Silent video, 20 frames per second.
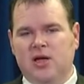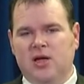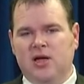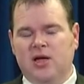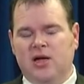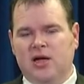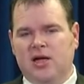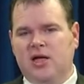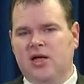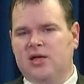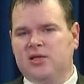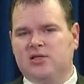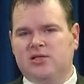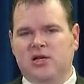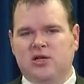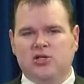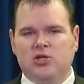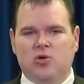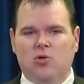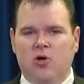Again,
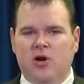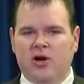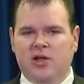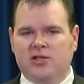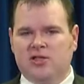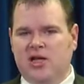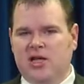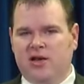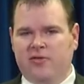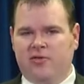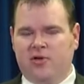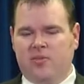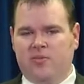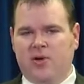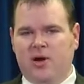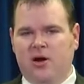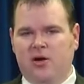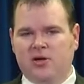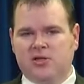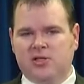such quantitative
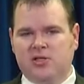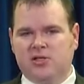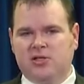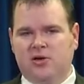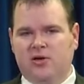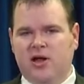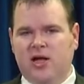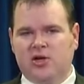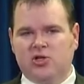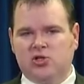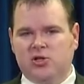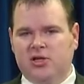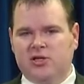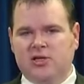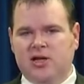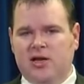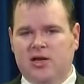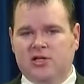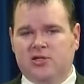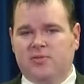comparisons don't actually
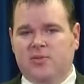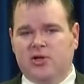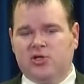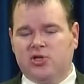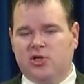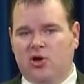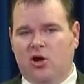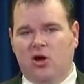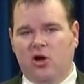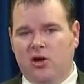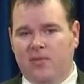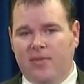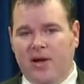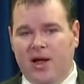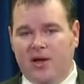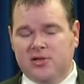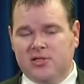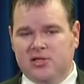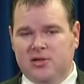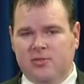tell us much at all
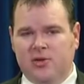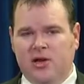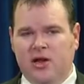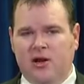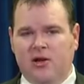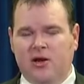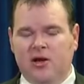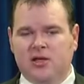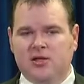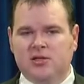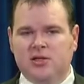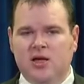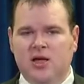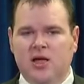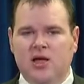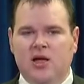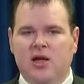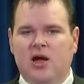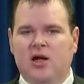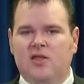about similarities,
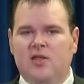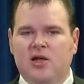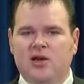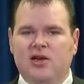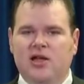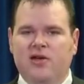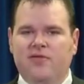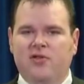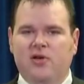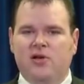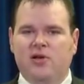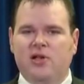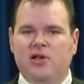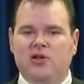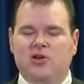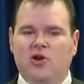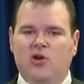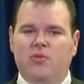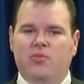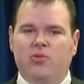and they definitely
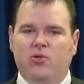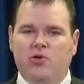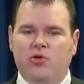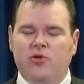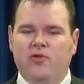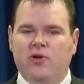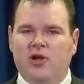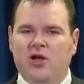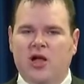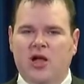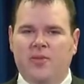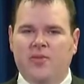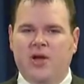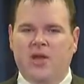don't prove a common